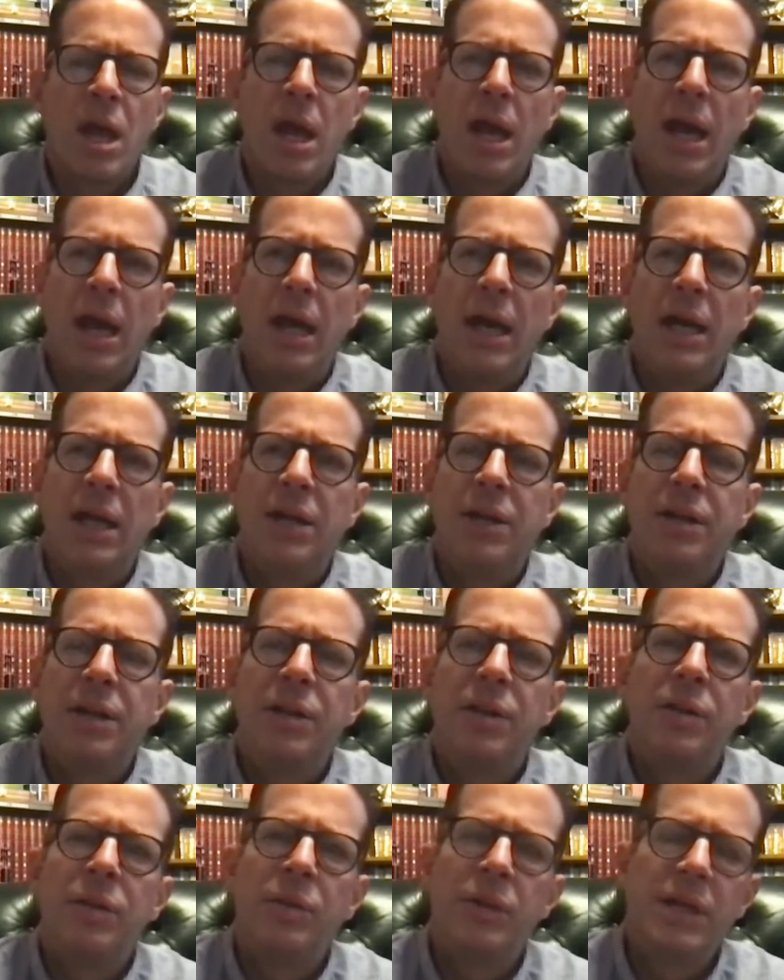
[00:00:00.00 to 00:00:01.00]
And
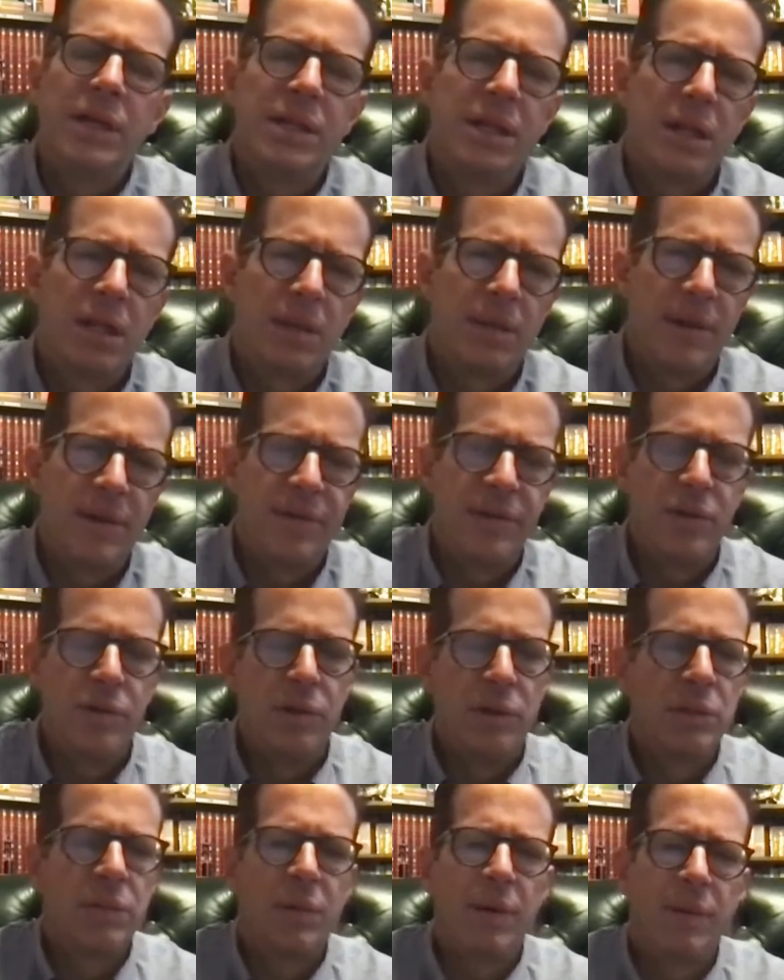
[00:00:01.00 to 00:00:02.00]
the reason I'm having you
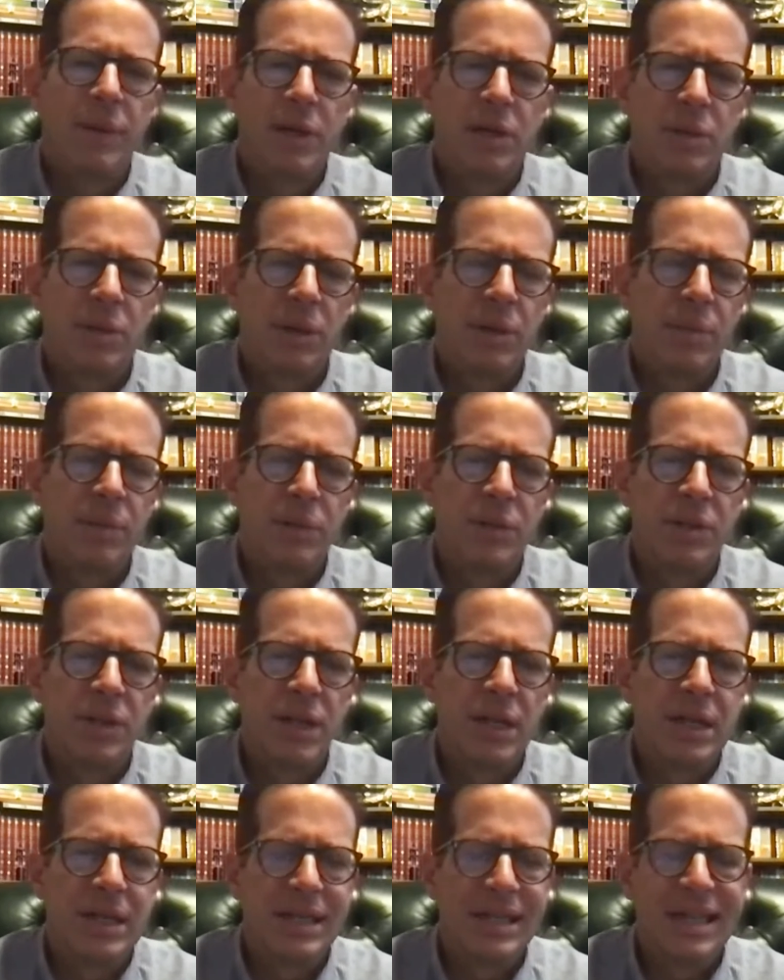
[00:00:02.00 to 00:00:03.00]
multiply by
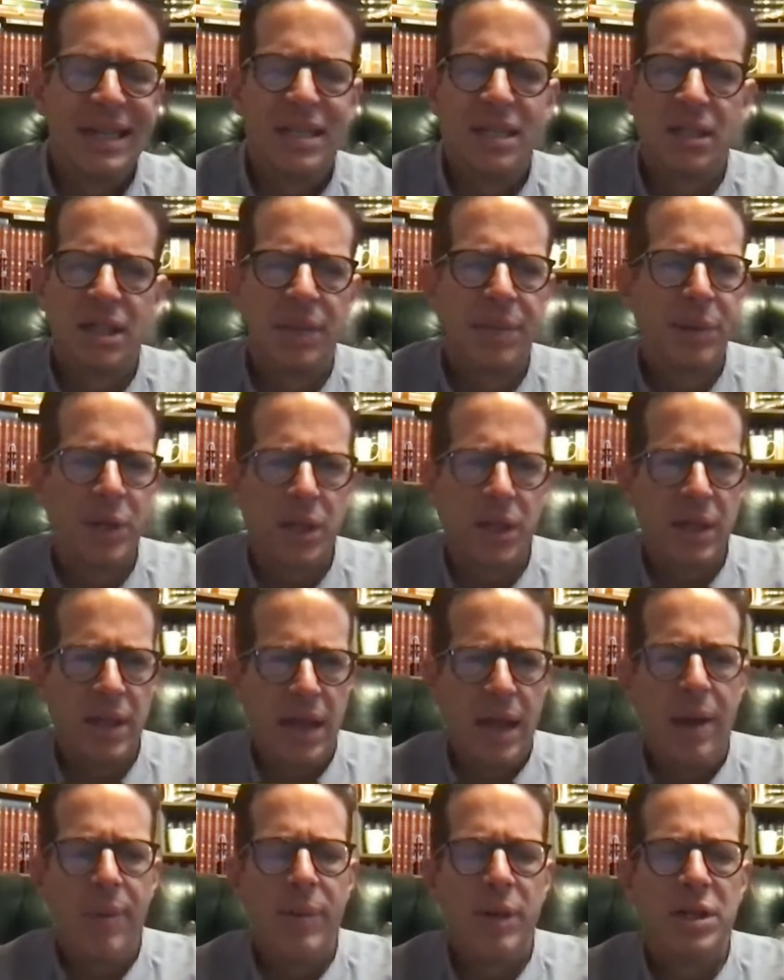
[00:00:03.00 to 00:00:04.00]
20% is that's typically
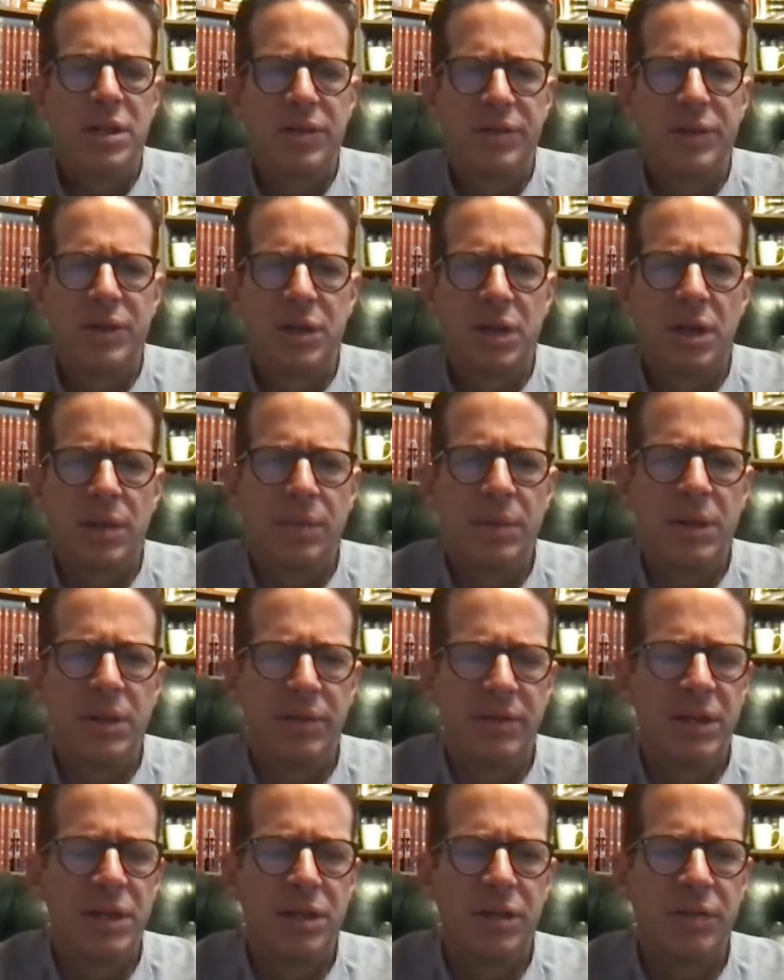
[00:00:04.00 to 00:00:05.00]
how much of your company a
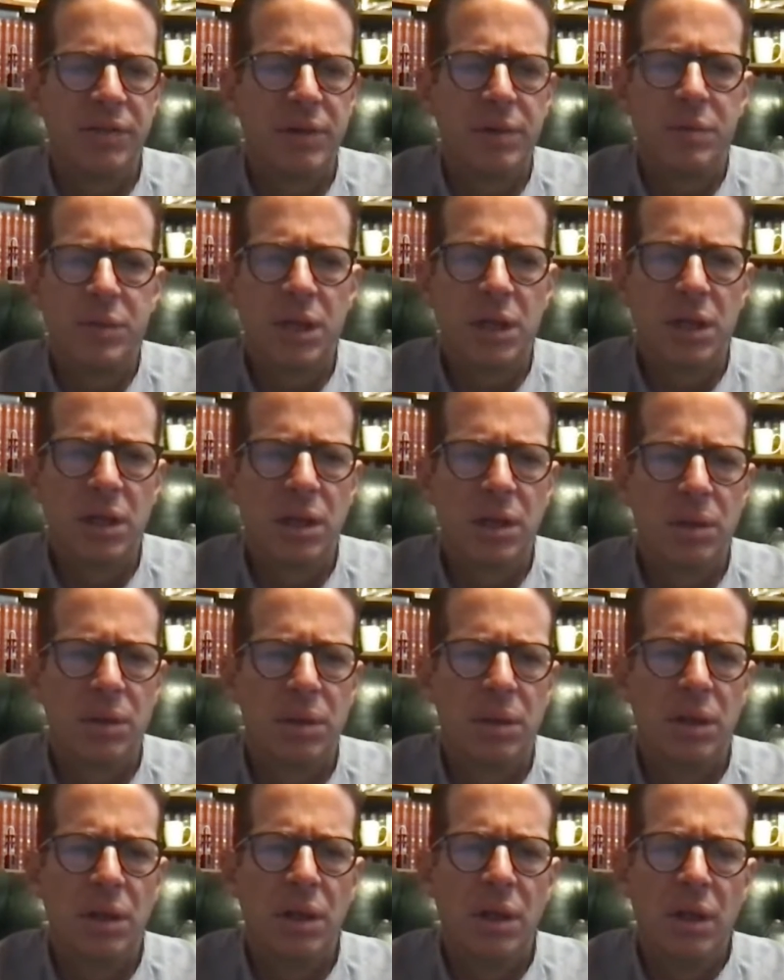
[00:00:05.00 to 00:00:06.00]
venture firm is going to own.
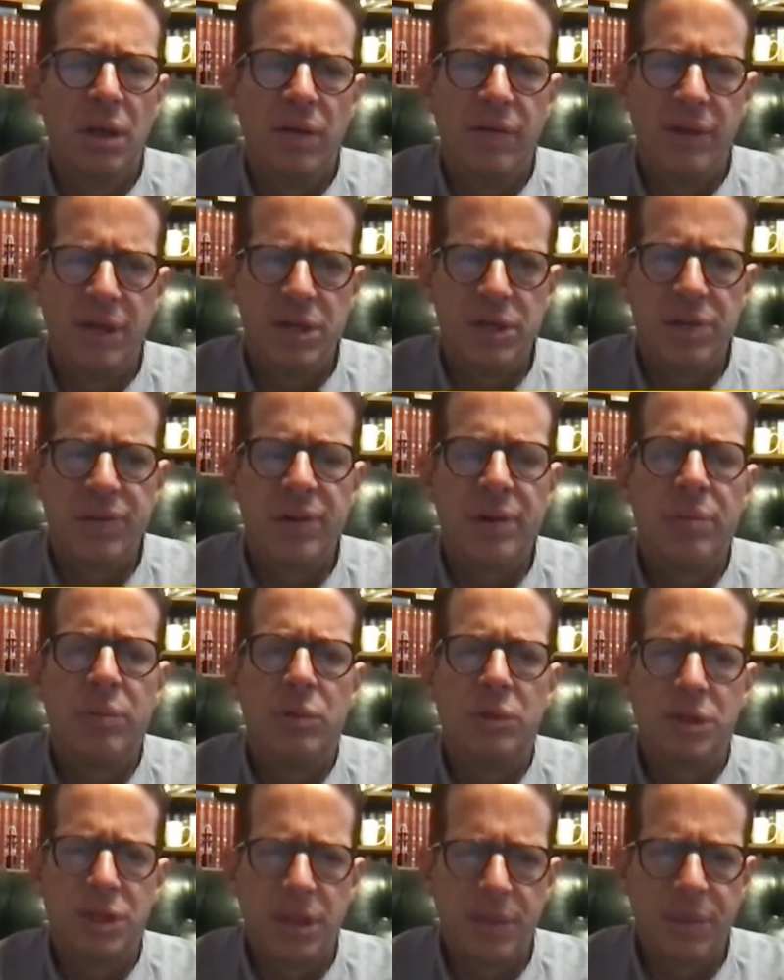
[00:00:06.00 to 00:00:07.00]
A venture firm
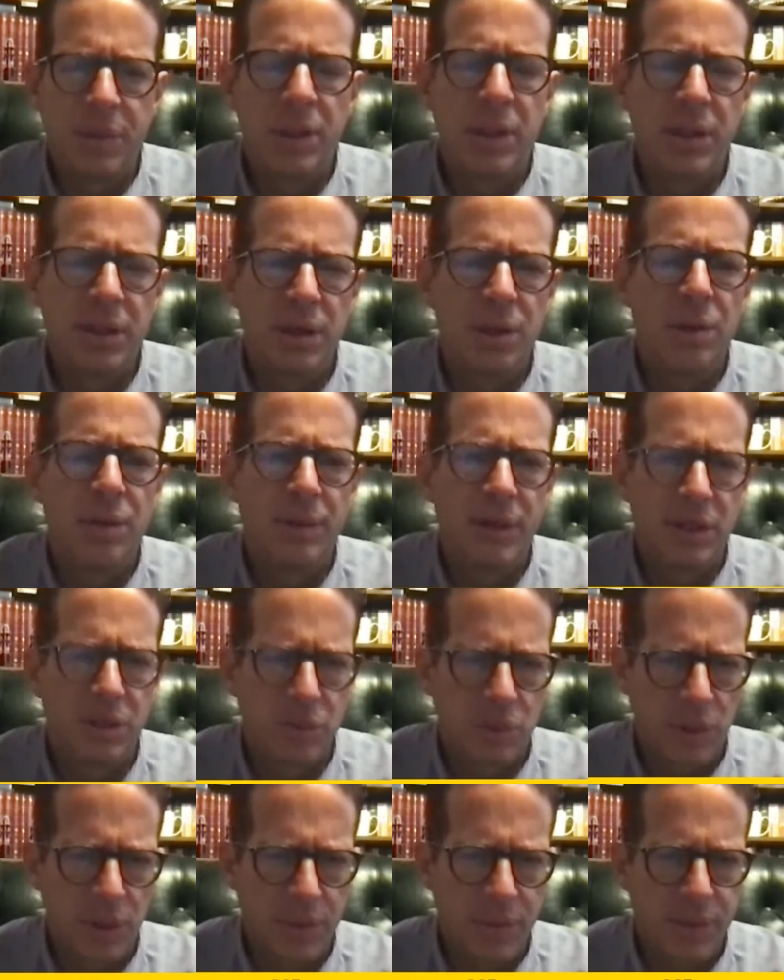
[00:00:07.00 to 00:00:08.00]
will typically own about
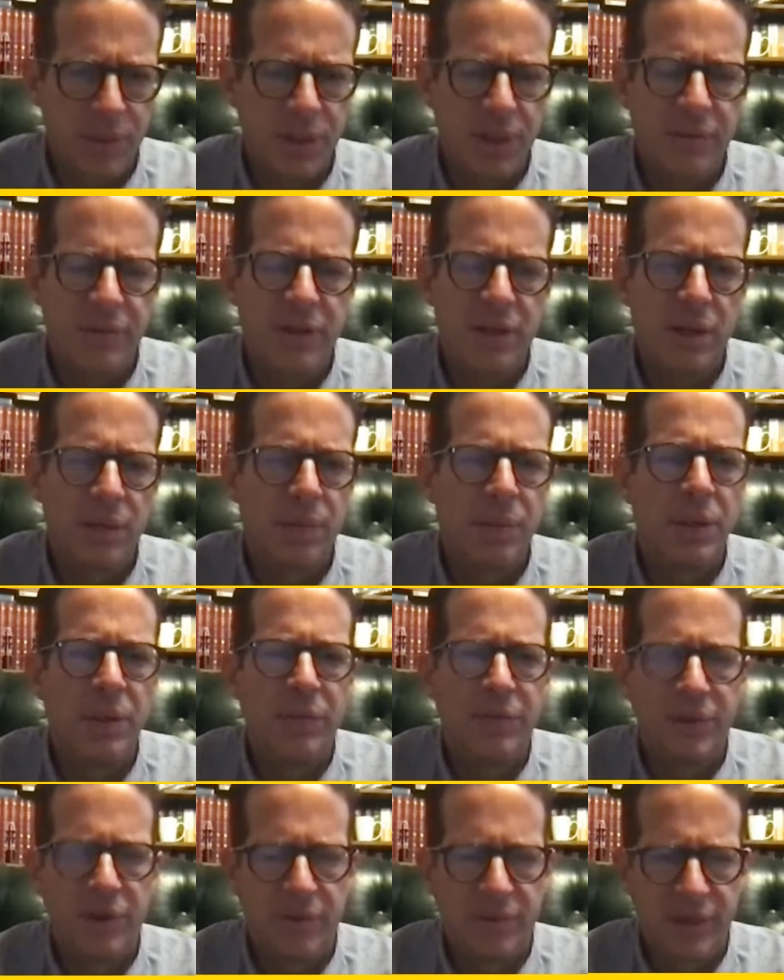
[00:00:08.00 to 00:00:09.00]
20% of a company
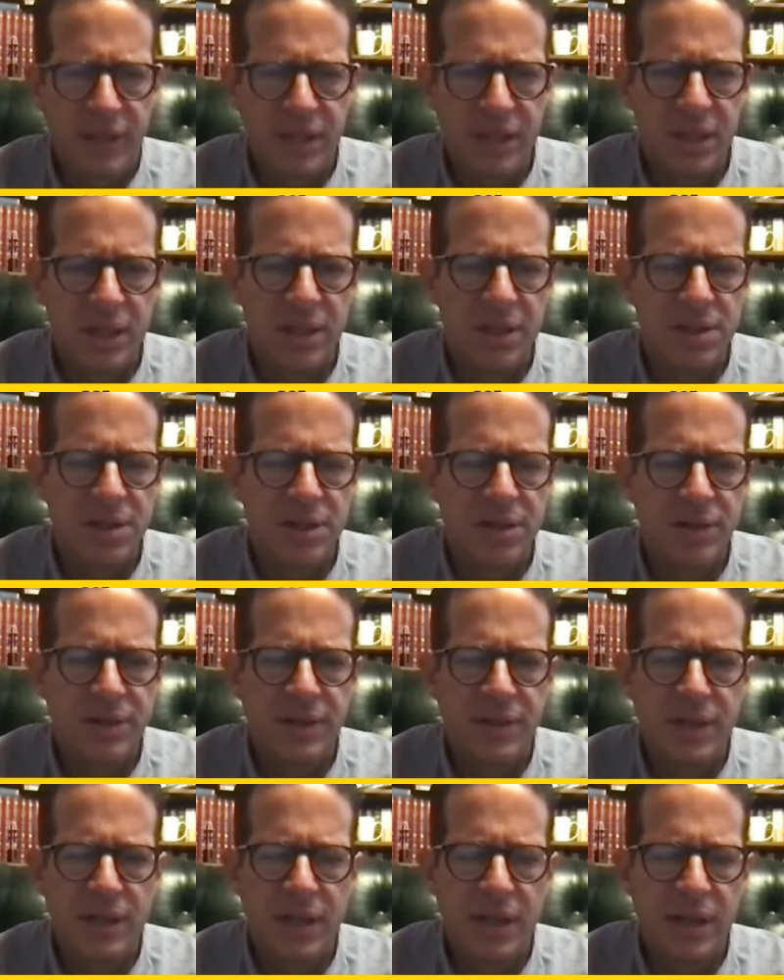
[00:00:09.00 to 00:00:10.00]
if they're investing in the
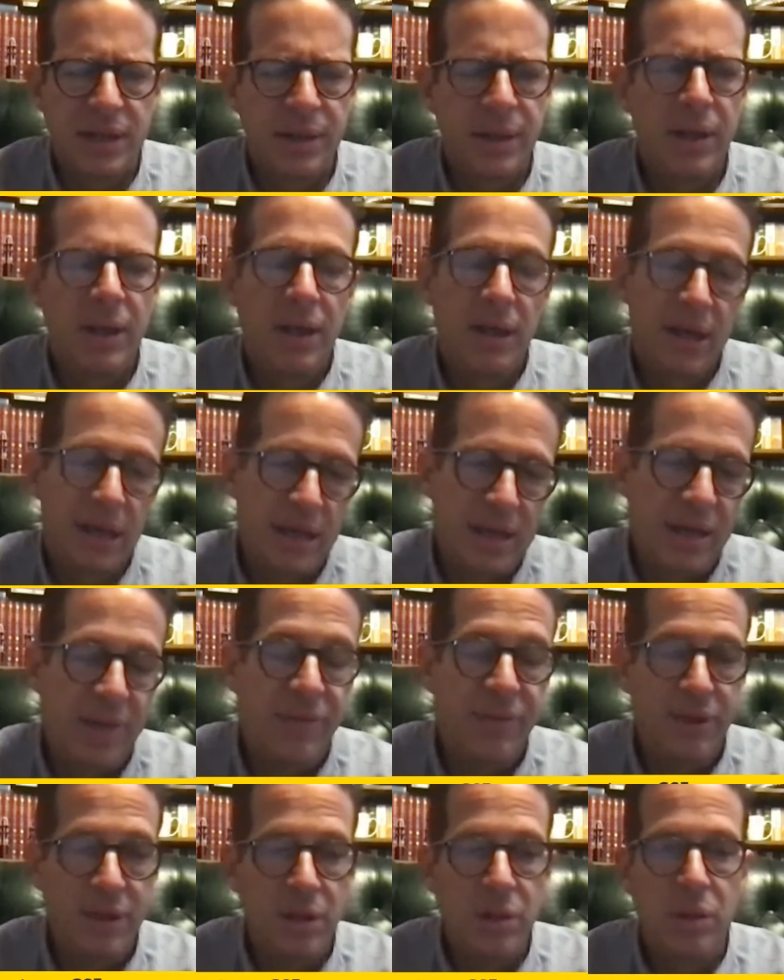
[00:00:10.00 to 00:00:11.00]
Series A, and
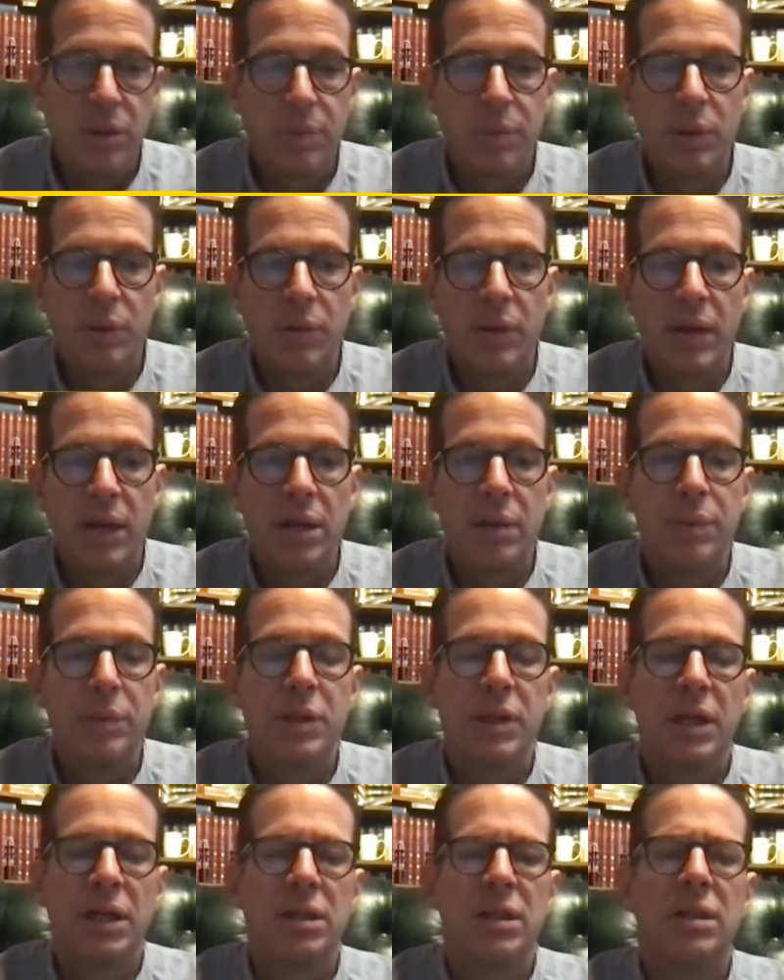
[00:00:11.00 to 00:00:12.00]
if they do their pro rata to
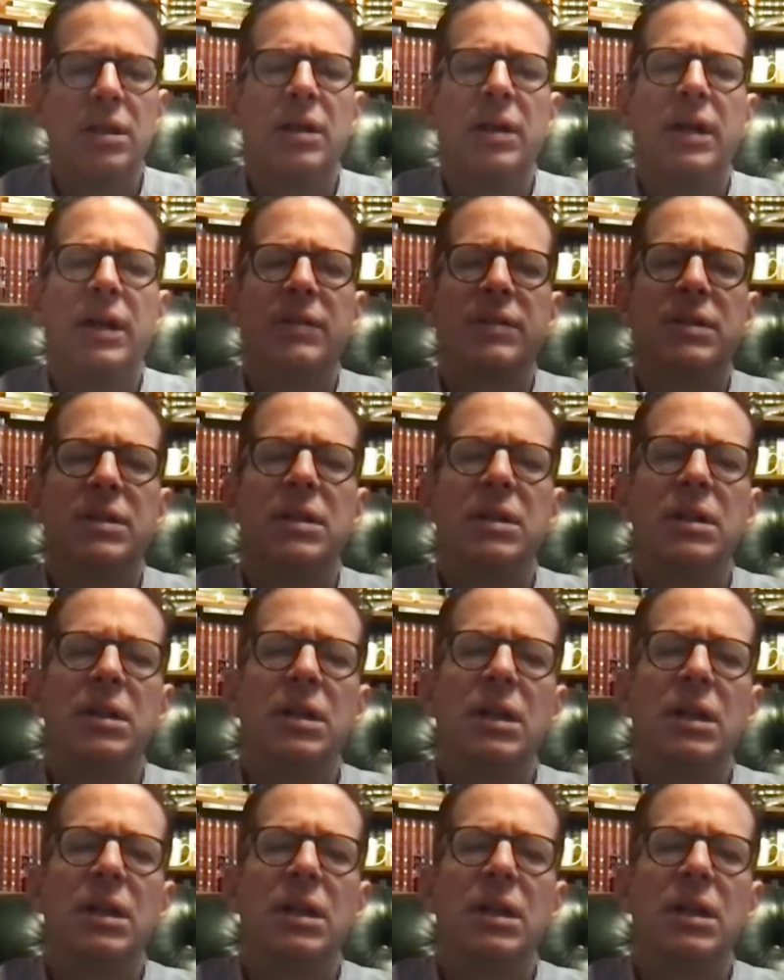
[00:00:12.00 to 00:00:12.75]
protect it thereafter.